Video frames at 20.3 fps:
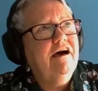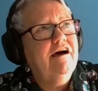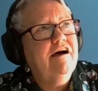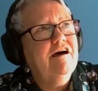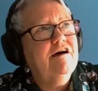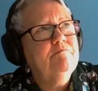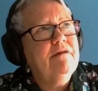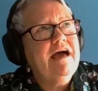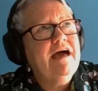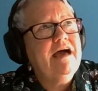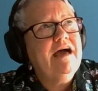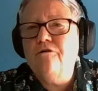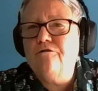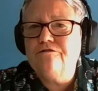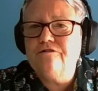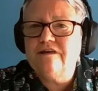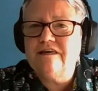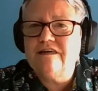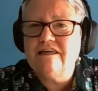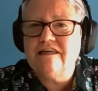
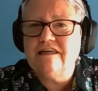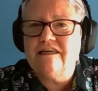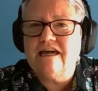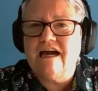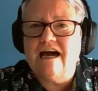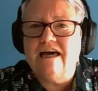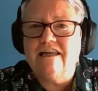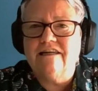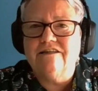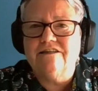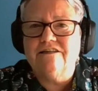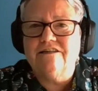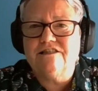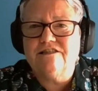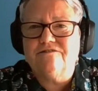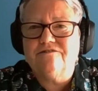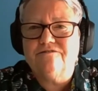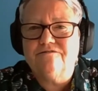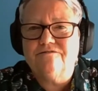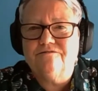healthy
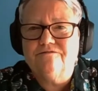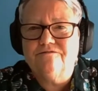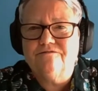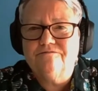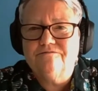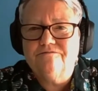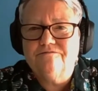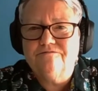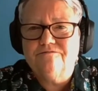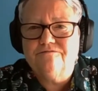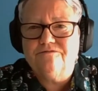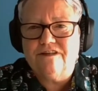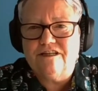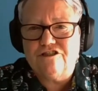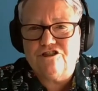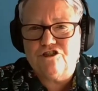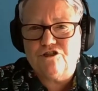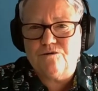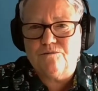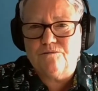coloured
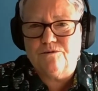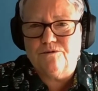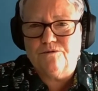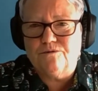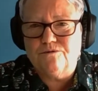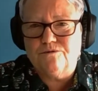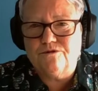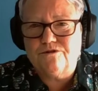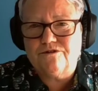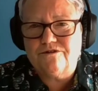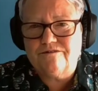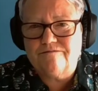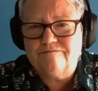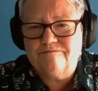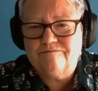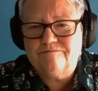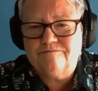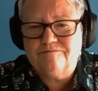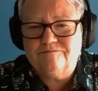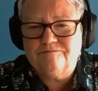vegetables.